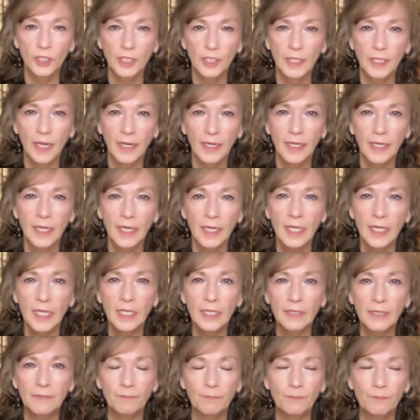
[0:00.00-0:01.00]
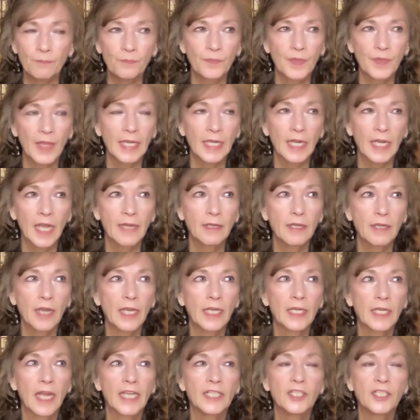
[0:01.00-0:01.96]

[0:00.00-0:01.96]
and I